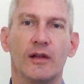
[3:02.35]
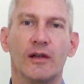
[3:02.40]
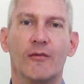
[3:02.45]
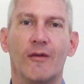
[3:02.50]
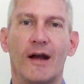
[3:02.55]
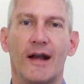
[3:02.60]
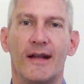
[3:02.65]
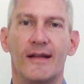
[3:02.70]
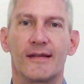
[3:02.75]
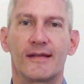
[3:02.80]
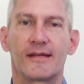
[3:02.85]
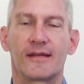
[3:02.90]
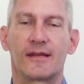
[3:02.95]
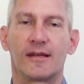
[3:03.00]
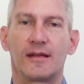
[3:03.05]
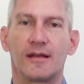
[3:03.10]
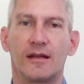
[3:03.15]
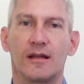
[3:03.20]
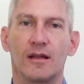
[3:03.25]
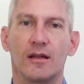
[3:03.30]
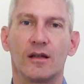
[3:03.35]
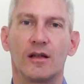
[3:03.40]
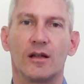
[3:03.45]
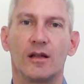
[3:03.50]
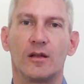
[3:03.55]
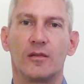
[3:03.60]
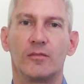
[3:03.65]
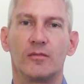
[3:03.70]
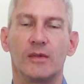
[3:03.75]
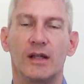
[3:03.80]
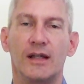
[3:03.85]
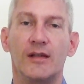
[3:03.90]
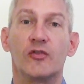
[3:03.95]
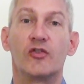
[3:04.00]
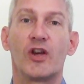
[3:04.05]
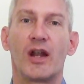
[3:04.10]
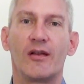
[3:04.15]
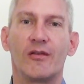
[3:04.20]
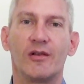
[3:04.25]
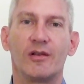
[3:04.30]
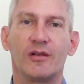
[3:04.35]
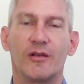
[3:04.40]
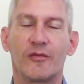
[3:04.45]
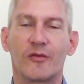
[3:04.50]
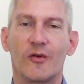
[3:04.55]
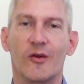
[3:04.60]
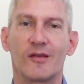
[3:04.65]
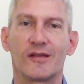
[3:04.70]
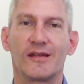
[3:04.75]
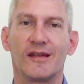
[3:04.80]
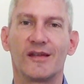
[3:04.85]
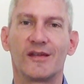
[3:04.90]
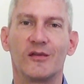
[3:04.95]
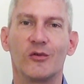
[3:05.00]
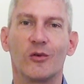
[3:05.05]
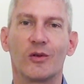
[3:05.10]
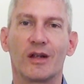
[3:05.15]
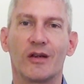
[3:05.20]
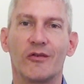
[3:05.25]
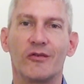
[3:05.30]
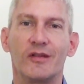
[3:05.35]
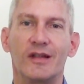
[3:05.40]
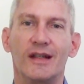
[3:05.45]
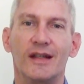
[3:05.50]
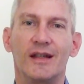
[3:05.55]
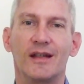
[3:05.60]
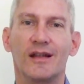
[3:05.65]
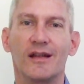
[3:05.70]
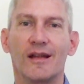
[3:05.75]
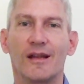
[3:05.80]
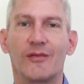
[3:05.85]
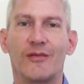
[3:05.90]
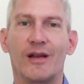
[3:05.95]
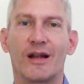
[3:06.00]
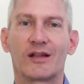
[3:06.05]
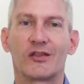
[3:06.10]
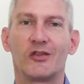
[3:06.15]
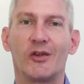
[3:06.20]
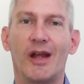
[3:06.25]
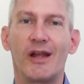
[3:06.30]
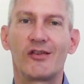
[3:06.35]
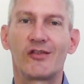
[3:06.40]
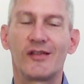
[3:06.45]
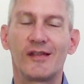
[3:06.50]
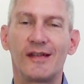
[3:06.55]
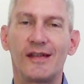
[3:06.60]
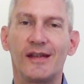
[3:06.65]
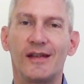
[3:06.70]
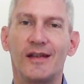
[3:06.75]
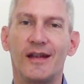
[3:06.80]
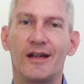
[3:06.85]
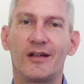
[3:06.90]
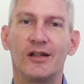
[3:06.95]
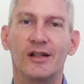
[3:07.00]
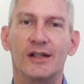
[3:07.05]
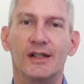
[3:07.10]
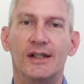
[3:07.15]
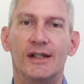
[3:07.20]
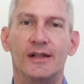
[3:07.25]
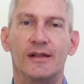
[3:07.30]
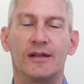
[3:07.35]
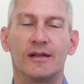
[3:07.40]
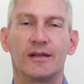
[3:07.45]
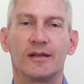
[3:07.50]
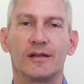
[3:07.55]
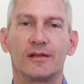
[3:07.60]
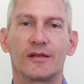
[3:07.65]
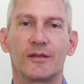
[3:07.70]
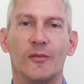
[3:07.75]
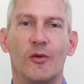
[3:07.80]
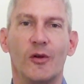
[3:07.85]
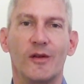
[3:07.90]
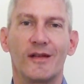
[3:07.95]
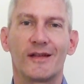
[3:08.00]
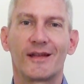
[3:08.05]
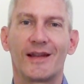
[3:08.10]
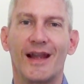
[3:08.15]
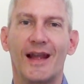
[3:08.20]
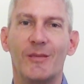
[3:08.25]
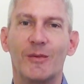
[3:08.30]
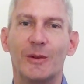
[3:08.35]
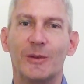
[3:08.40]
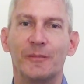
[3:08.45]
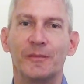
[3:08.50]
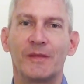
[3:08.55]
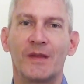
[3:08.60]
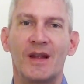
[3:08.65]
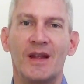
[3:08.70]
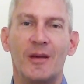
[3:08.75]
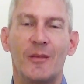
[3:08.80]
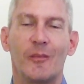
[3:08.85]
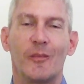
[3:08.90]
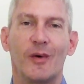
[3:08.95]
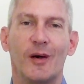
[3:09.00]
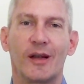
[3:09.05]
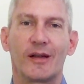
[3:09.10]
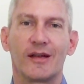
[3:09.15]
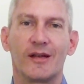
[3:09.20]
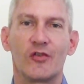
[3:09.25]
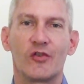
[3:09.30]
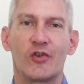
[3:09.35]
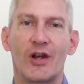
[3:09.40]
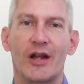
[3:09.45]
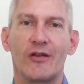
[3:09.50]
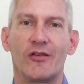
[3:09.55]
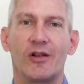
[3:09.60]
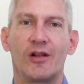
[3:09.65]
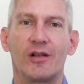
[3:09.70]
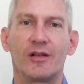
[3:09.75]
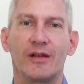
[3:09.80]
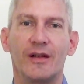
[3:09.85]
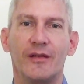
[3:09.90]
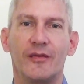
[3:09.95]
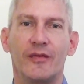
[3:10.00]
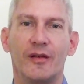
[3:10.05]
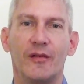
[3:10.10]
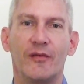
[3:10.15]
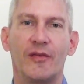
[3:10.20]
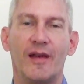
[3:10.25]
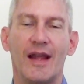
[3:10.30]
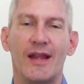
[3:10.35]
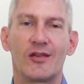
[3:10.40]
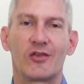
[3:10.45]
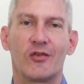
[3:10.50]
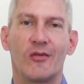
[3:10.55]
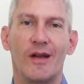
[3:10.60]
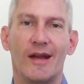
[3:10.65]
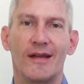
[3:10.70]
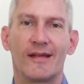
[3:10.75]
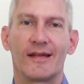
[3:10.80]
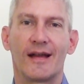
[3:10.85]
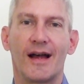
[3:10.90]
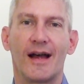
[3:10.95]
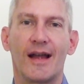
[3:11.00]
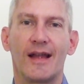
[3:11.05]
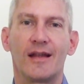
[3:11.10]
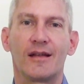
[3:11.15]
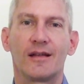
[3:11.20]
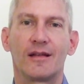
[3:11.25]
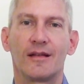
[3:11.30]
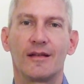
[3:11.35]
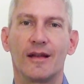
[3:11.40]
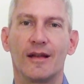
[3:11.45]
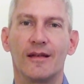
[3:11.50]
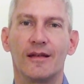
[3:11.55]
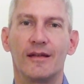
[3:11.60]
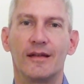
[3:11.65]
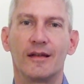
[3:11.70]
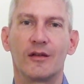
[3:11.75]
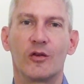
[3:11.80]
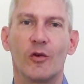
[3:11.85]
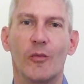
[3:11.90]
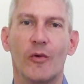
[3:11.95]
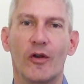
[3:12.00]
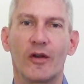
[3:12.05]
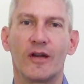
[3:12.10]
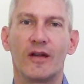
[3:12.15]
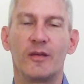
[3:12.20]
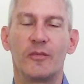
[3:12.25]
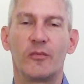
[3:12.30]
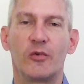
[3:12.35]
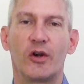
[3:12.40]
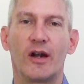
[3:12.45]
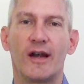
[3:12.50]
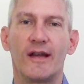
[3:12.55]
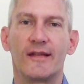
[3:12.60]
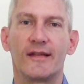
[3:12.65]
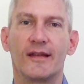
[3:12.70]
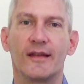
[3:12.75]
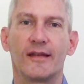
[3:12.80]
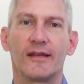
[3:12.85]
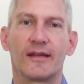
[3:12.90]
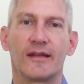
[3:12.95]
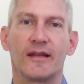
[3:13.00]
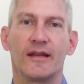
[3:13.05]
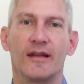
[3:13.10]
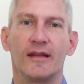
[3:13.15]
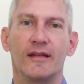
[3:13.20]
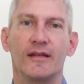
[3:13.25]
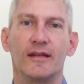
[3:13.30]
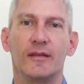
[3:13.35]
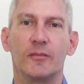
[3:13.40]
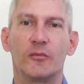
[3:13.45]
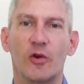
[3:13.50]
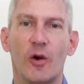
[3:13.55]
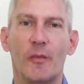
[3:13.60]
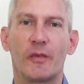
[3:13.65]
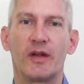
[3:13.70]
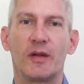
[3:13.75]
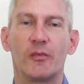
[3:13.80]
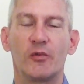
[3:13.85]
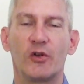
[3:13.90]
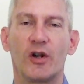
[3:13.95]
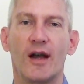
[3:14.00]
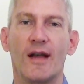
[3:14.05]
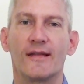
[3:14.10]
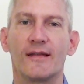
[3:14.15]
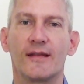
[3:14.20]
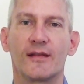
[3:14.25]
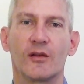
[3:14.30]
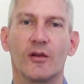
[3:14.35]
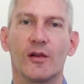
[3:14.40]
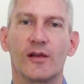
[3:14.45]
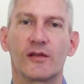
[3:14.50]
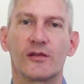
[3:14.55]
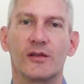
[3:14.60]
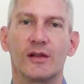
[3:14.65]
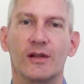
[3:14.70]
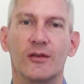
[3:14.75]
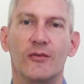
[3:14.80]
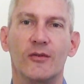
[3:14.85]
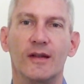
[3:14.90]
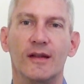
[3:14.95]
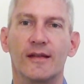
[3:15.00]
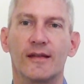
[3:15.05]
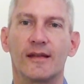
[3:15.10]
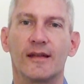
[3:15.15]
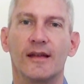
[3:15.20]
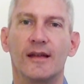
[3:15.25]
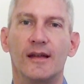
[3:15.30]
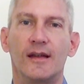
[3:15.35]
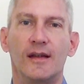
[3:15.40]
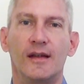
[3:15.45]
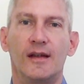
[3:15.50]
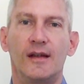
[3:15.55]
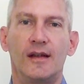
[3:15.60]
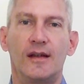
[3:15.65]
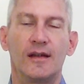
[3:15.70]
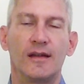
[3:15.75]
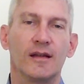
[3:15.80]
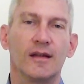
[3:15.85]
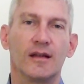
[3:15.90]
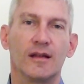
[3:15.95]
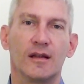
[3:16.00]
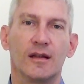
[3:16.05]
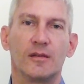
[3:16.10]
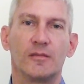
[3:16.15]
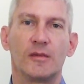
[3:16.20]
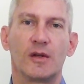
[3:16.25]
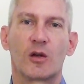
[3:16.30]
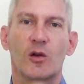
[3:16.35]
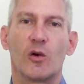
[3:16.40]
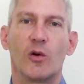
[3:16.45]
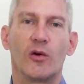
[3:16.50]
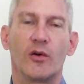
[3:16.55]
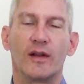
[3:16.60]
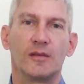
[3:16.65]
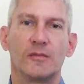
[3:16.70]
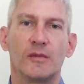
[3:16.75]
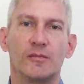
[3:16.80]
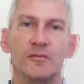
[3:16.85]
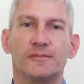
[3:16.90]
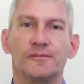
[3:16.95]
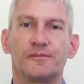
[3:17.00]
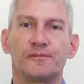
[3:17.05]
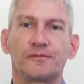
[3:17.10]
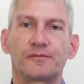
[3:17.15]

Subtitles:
will rise. In general, of course, there's no guarantee and there's fluctuations here and there, small disclaimer. But in general, if inflation rate is high, then the commodity prices and the property prices also increase accordingly.